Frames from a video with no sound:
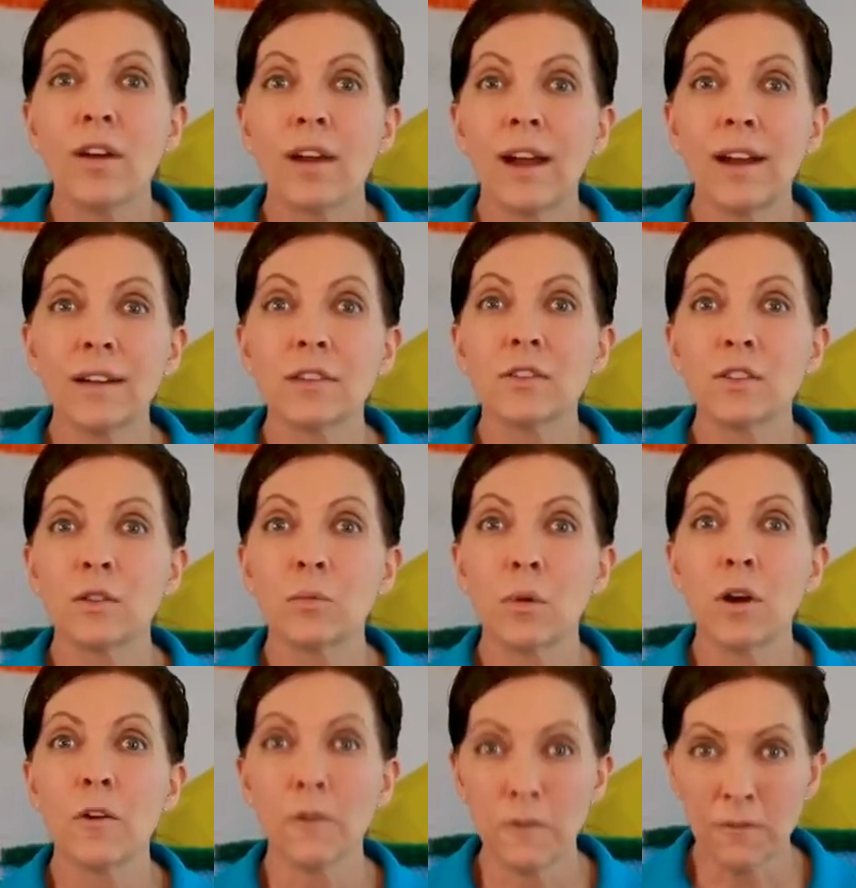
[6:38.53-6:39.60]
the
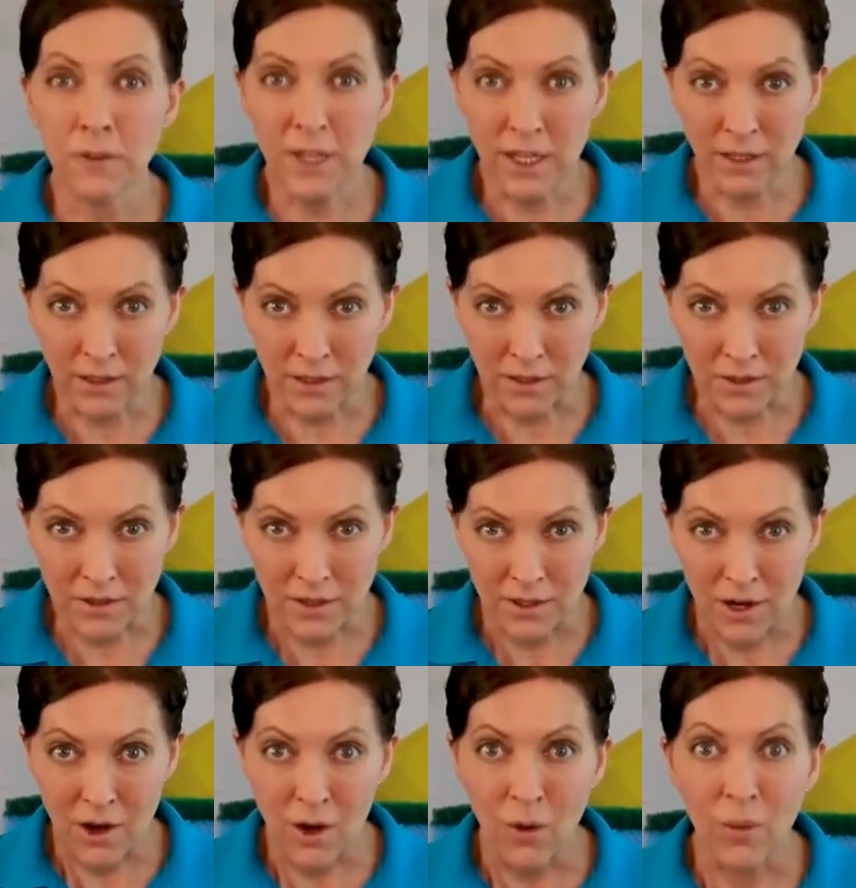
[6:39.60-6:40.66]
customer feels
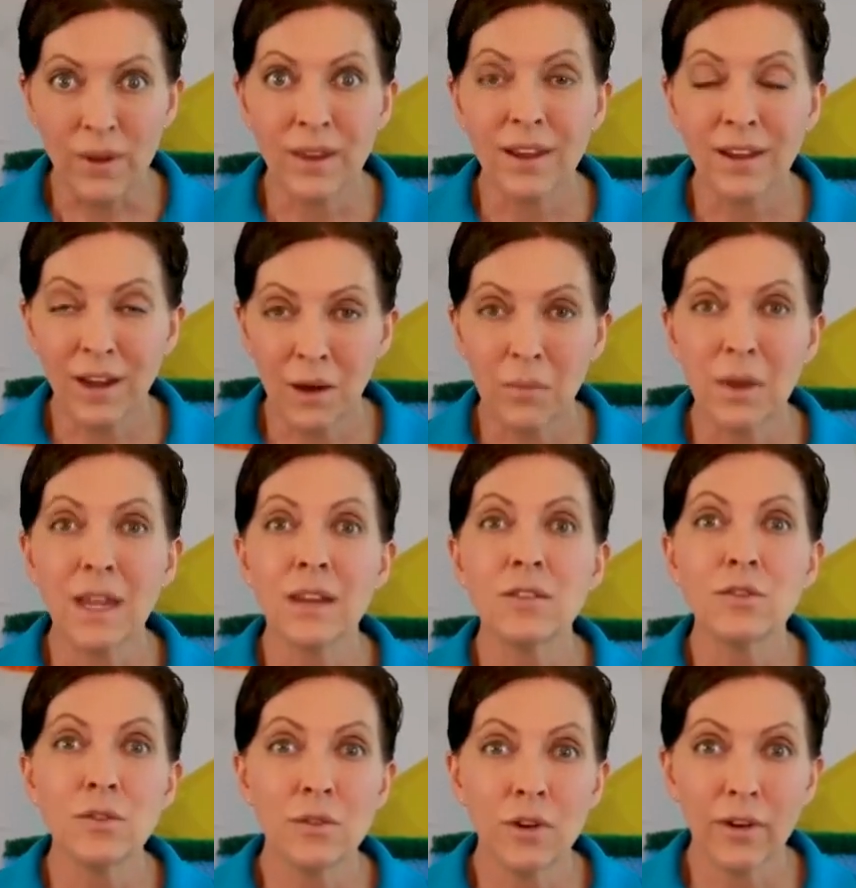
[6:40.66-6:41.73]
when they come
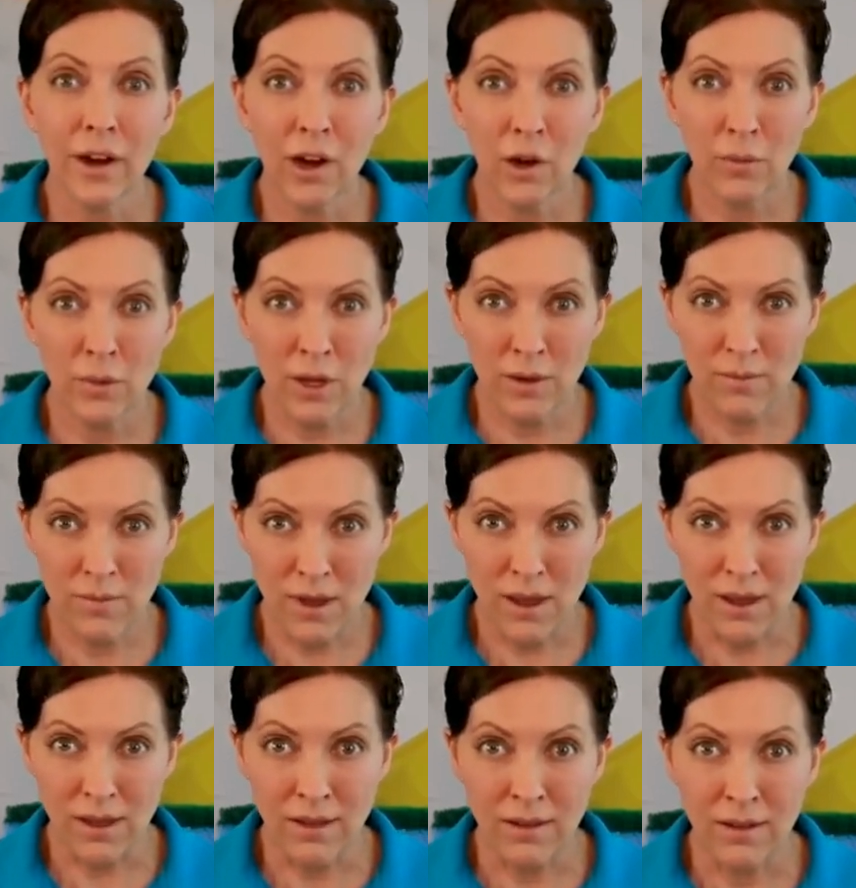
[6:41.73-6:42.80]
into your
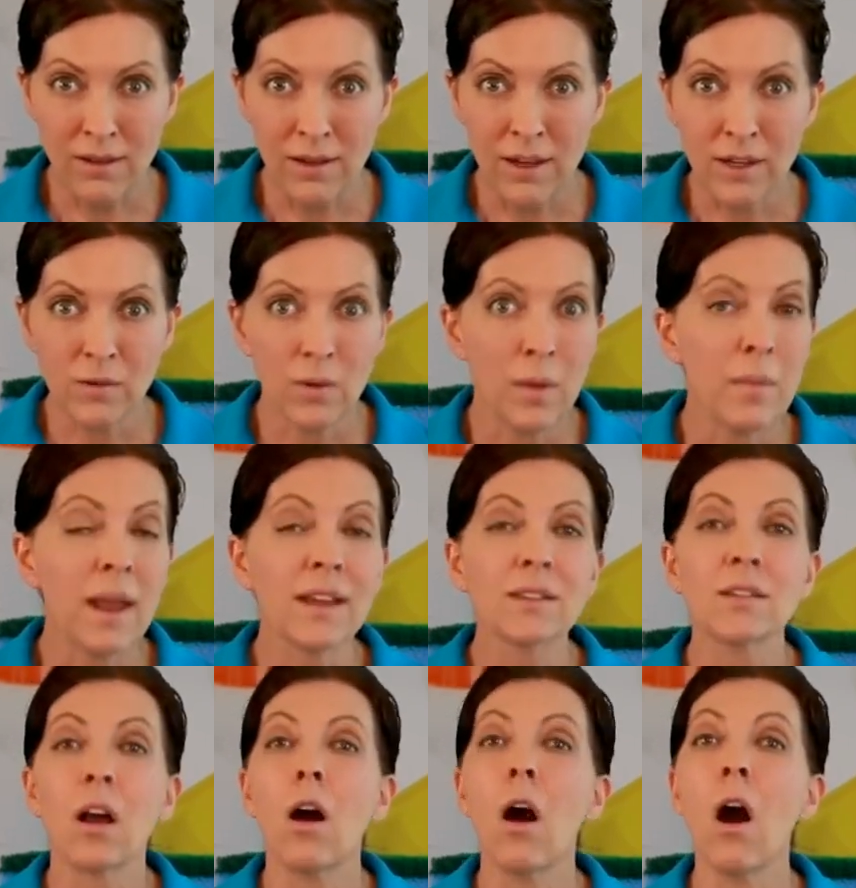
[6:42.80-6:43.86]
Airbnb is what
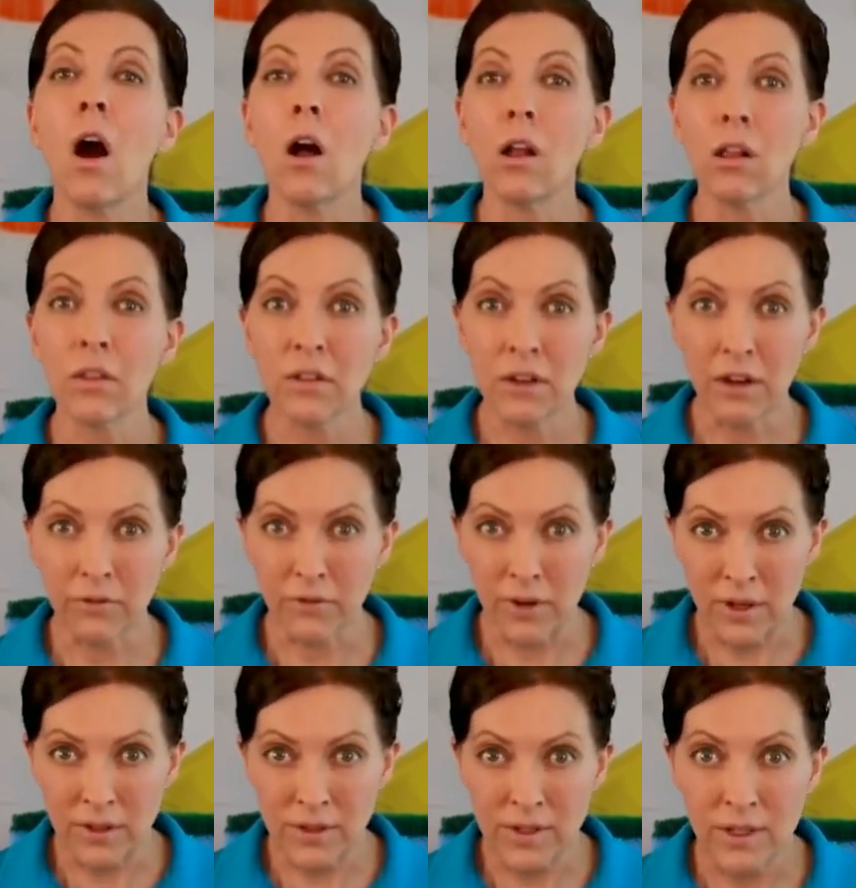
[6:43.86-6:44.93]
makes all the
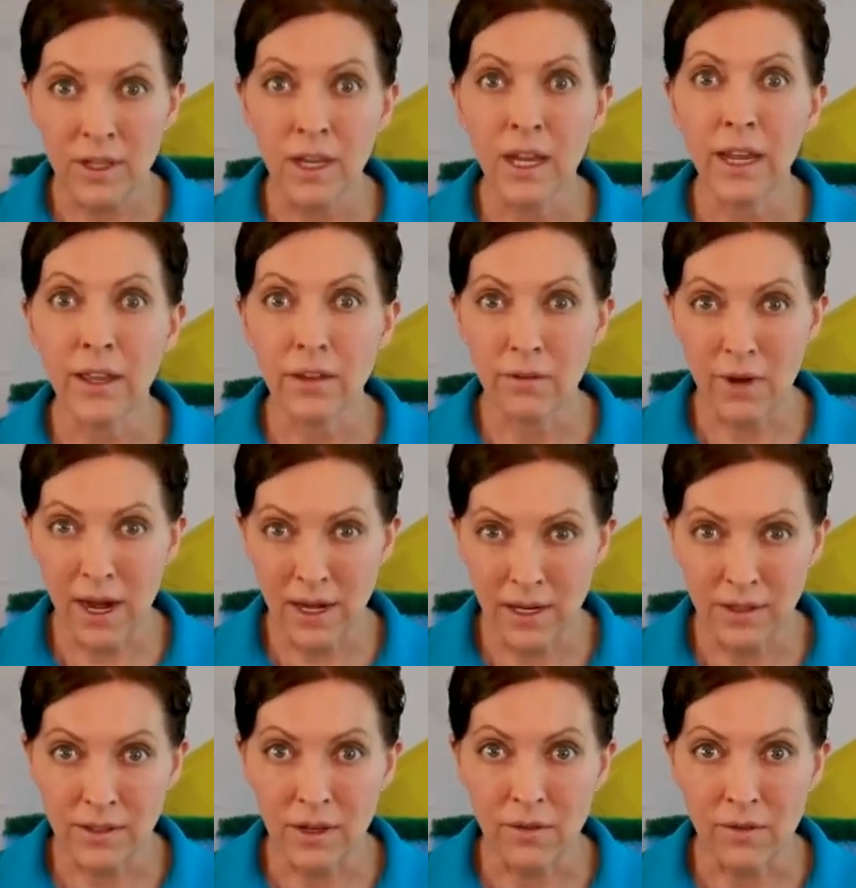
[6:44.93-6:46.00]
difference in the
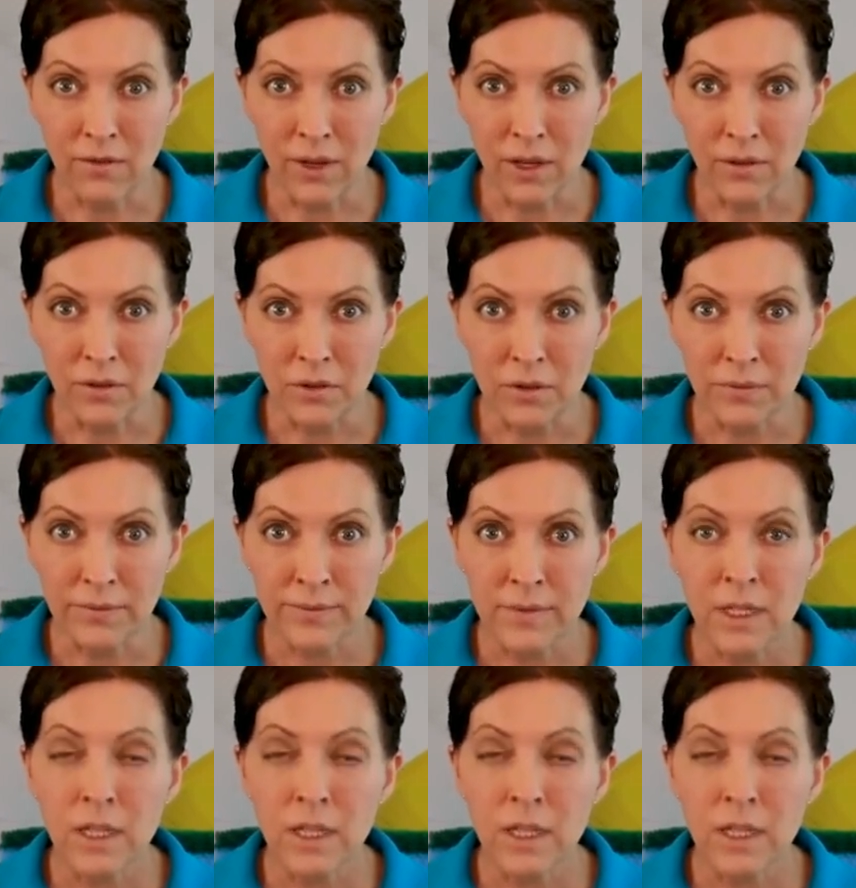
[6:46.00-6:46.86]
ratings and reviews.